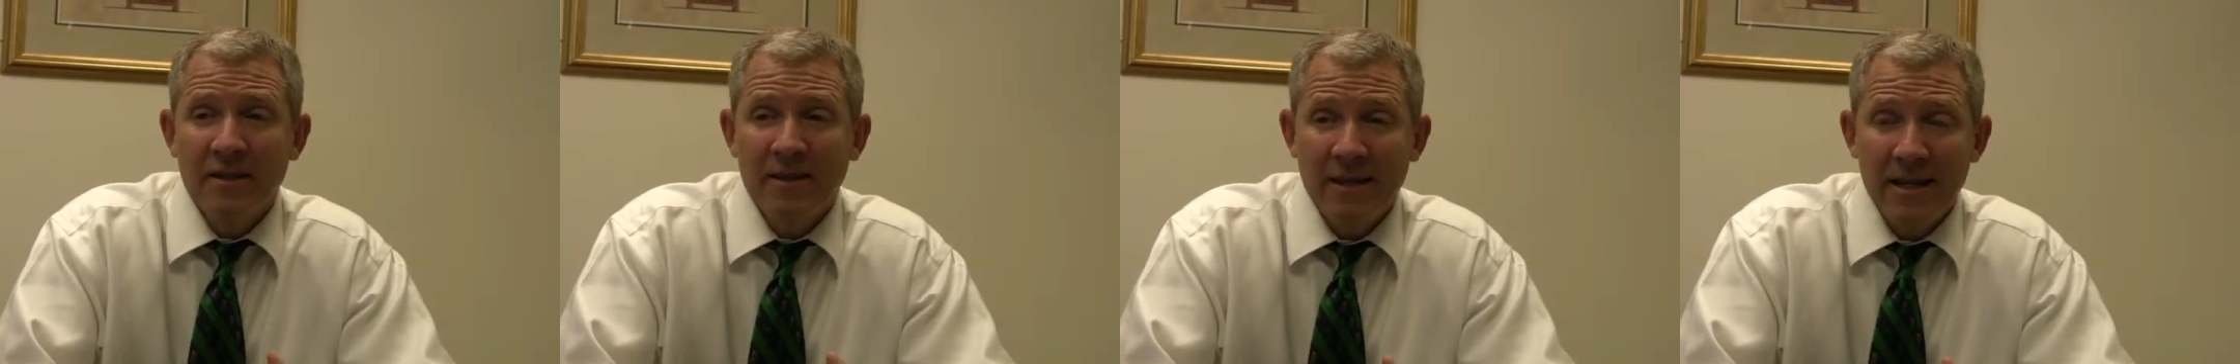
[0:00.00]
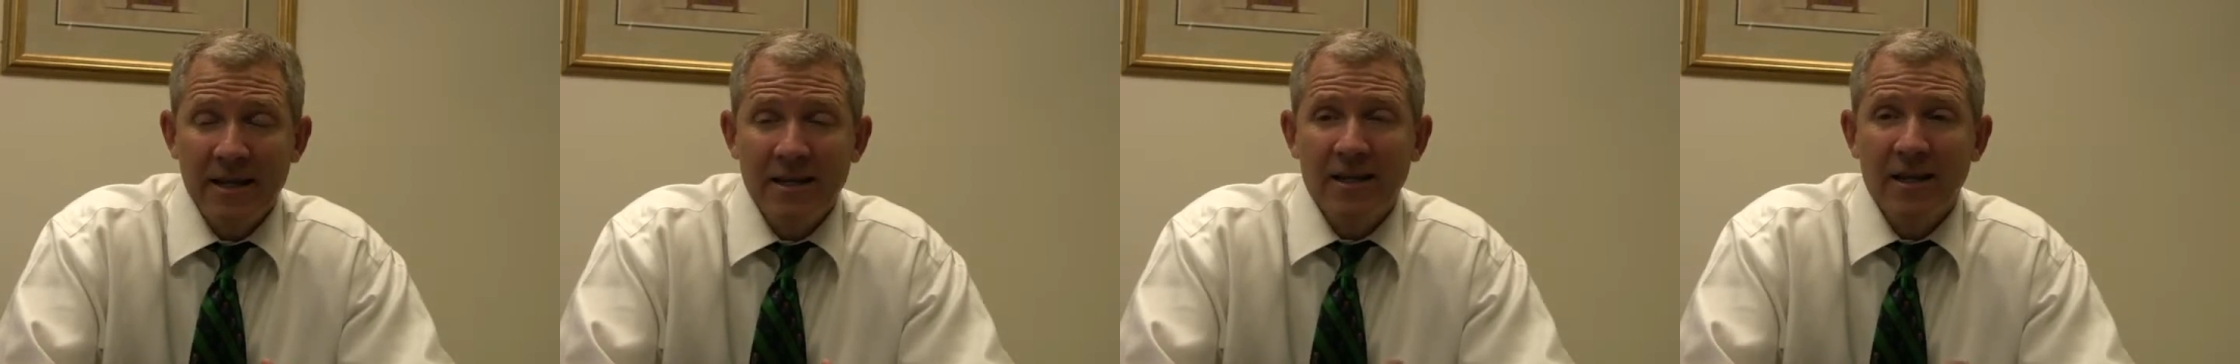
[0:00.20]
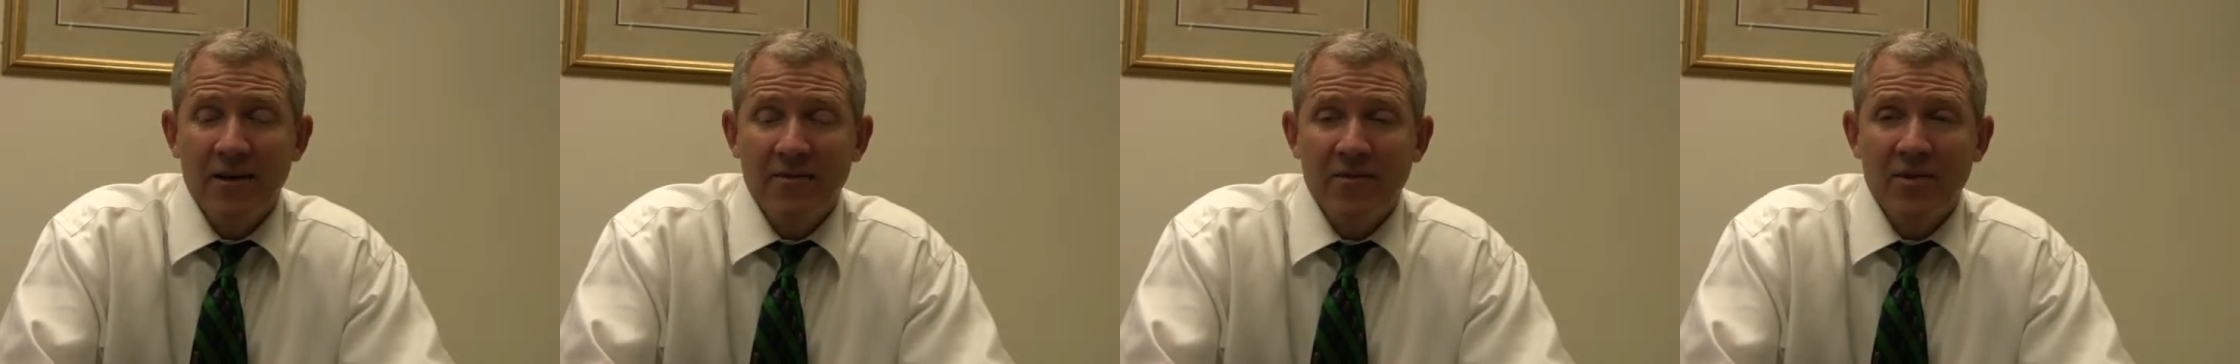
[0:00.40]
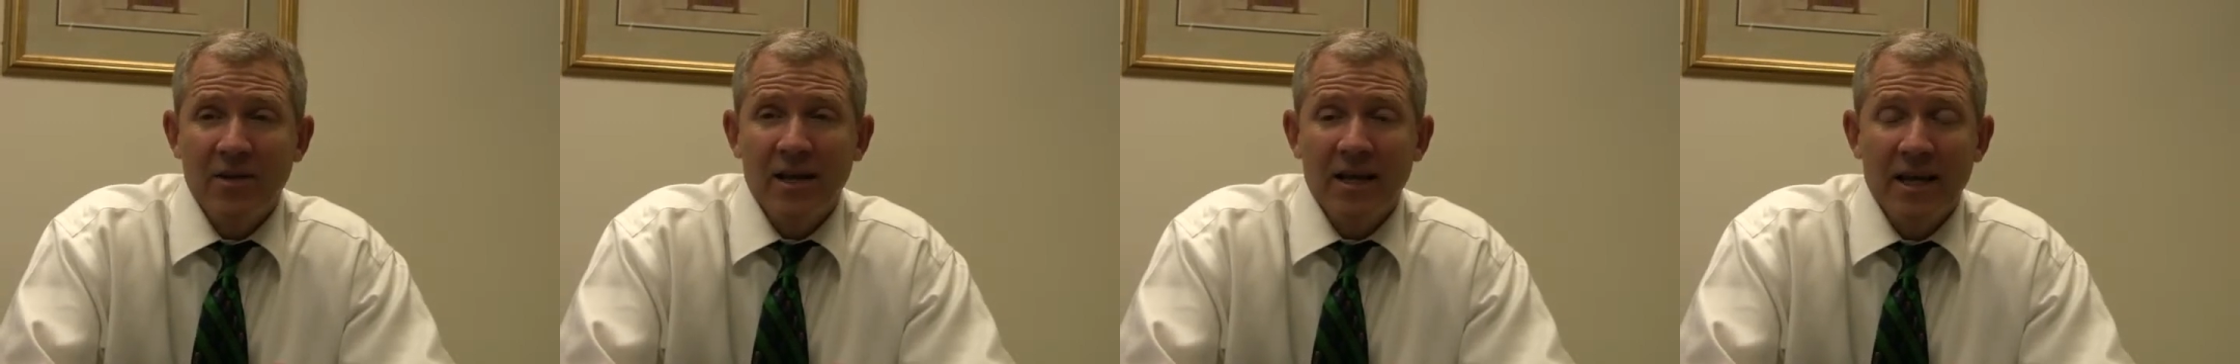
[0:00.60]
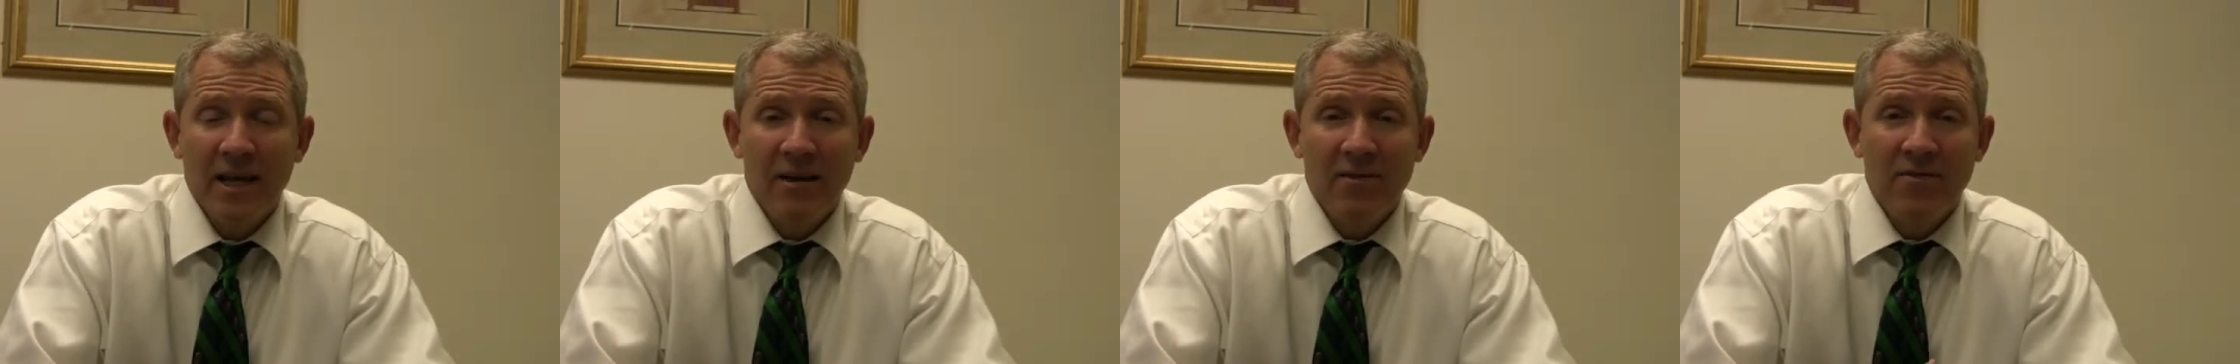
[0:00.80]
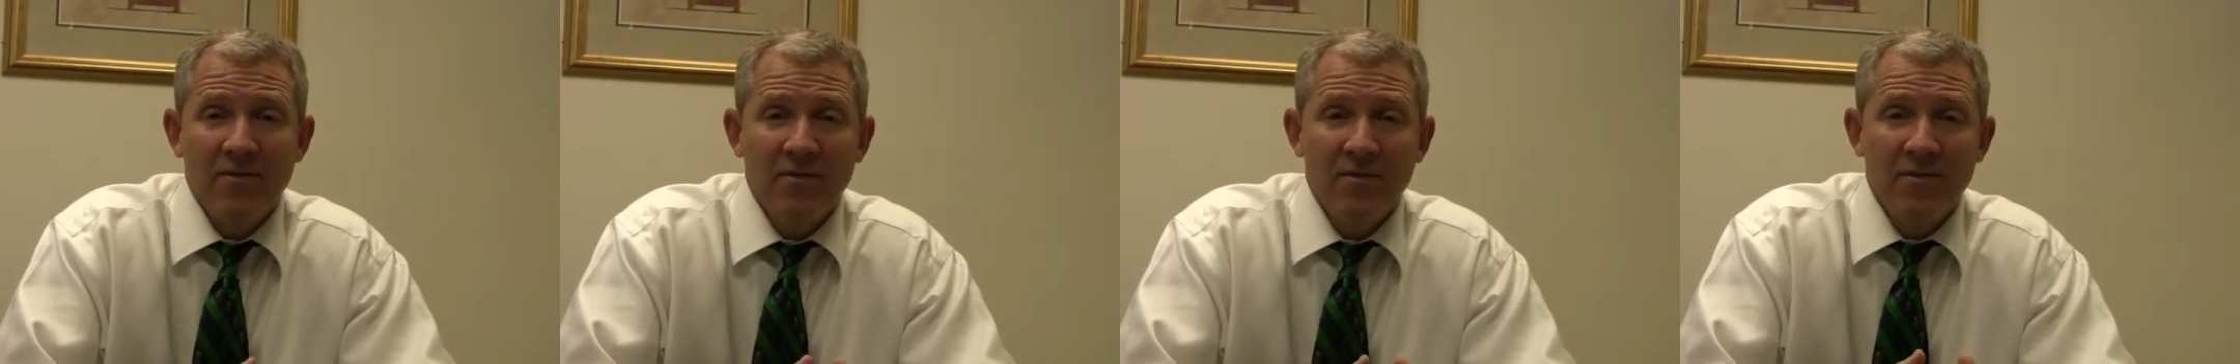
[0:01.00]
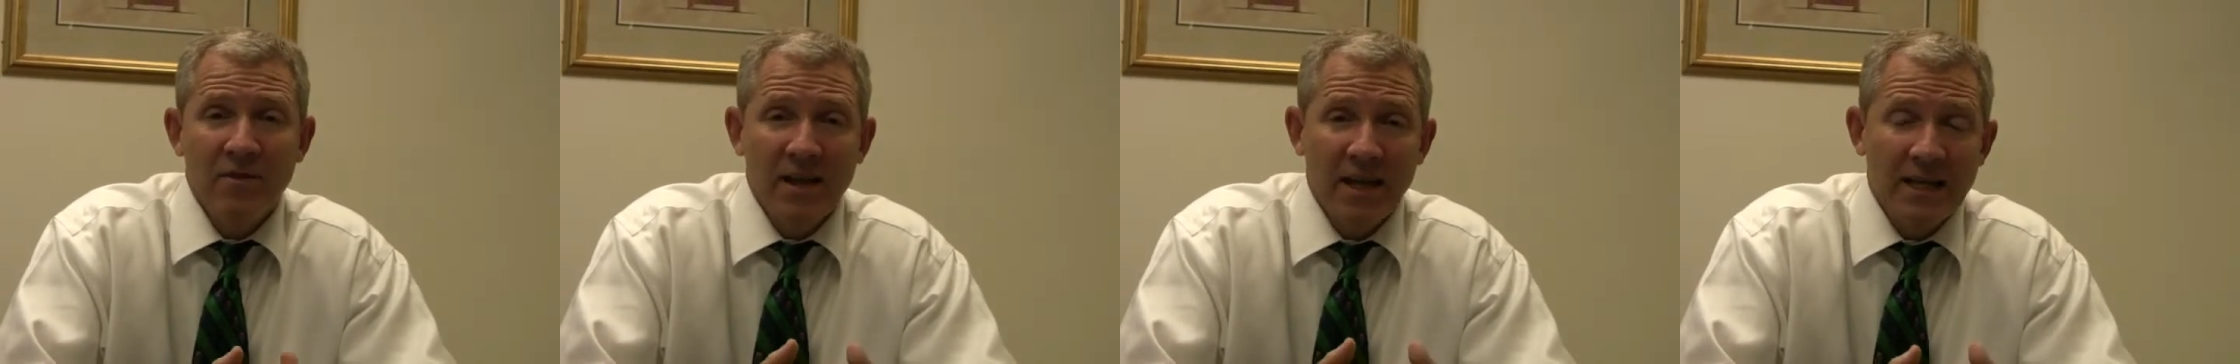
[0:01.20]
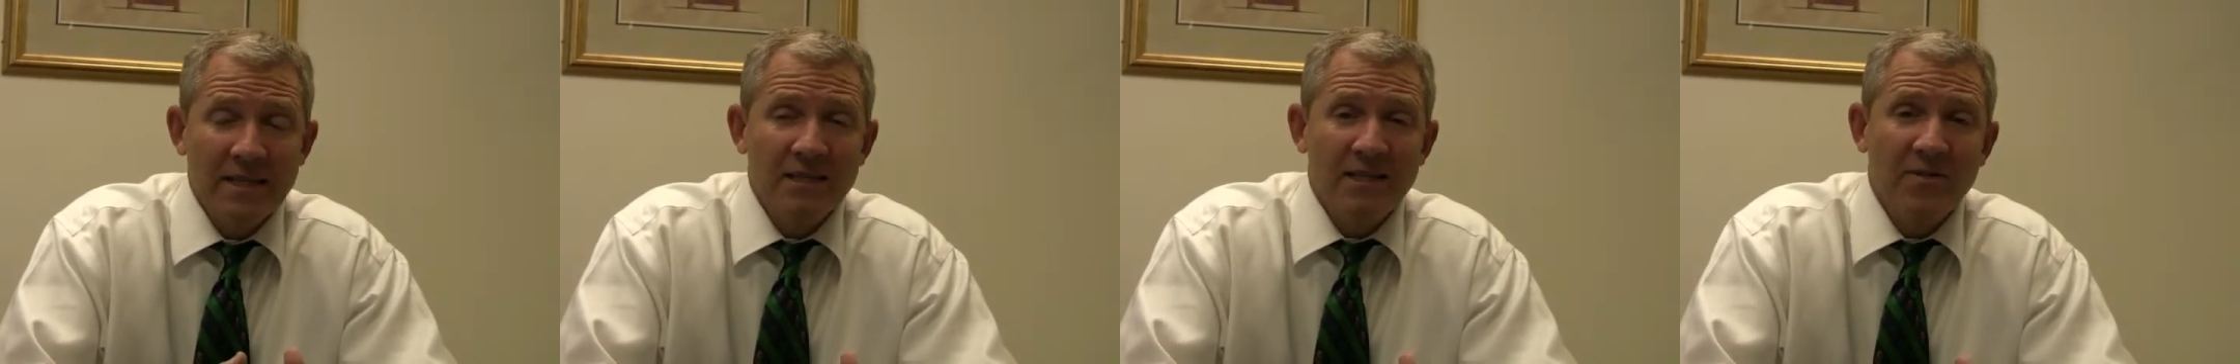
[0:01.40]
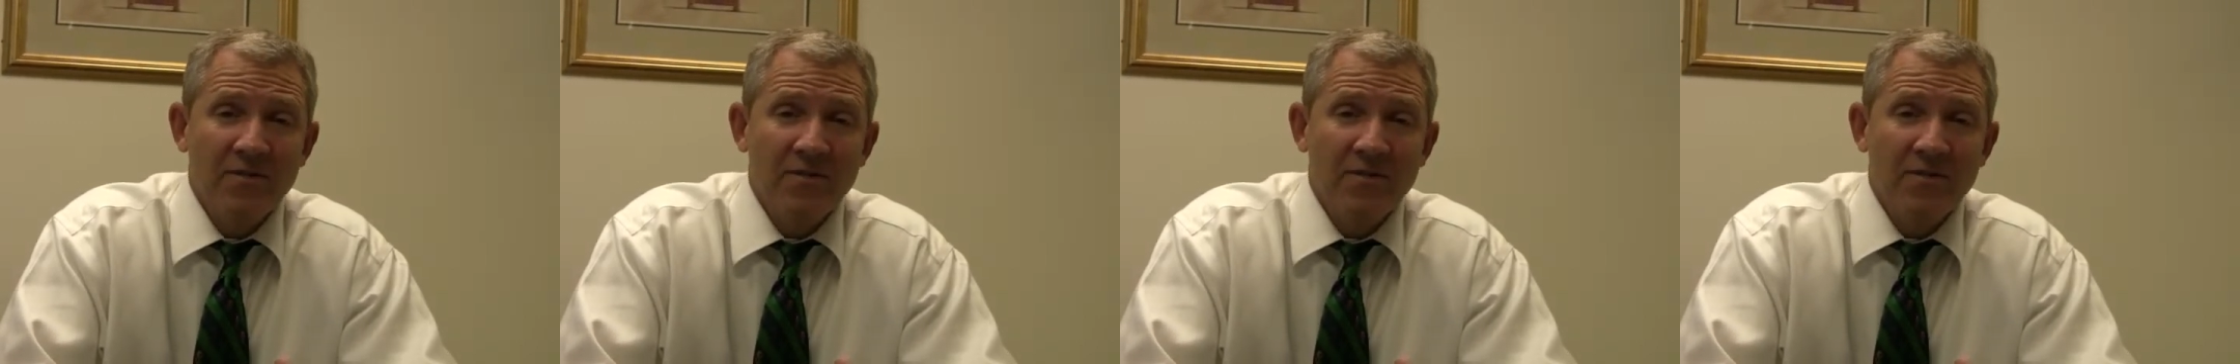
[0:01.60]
they definitely have less